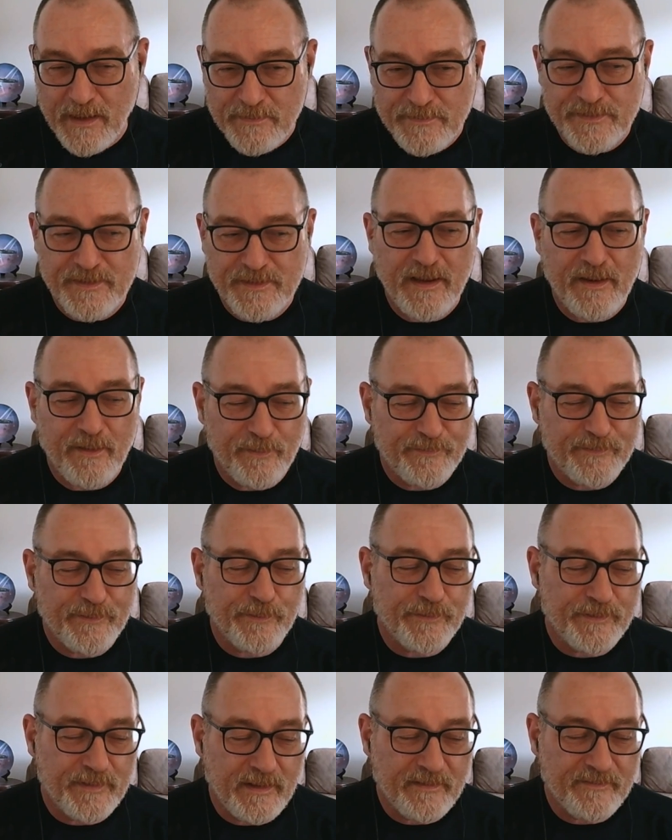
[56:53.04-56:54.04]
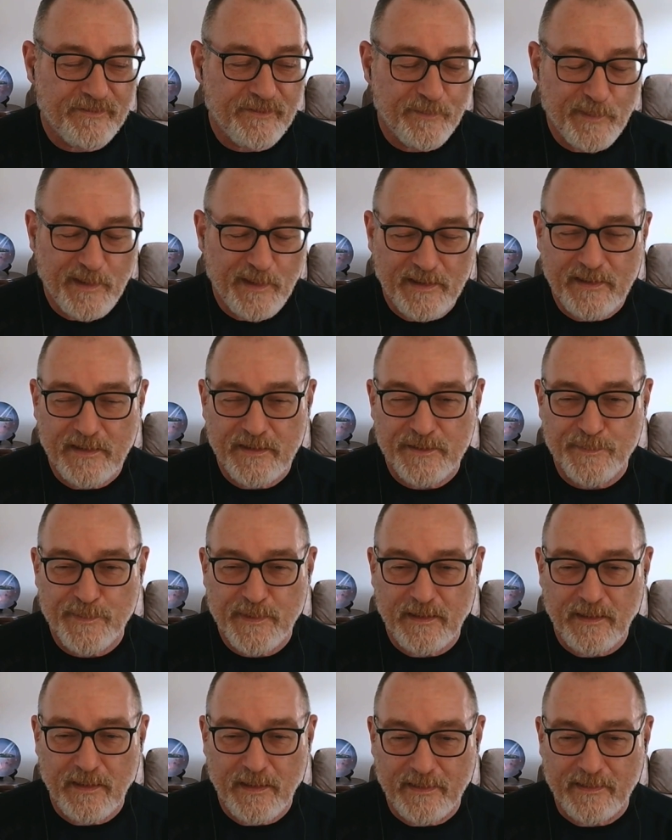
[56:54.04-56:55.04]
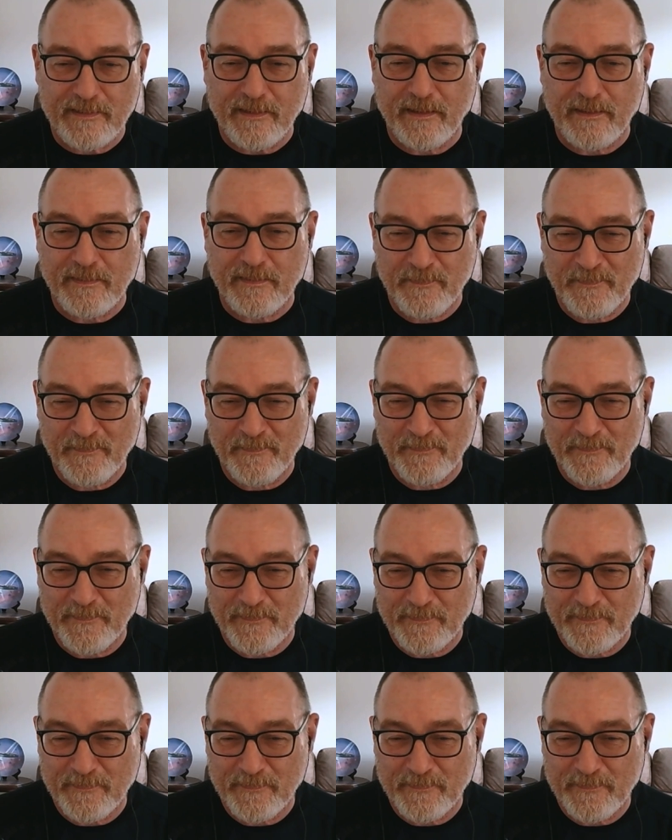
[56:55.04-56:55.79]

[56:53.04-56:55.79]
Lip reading: The most helpful thing for me has been LinkedIn.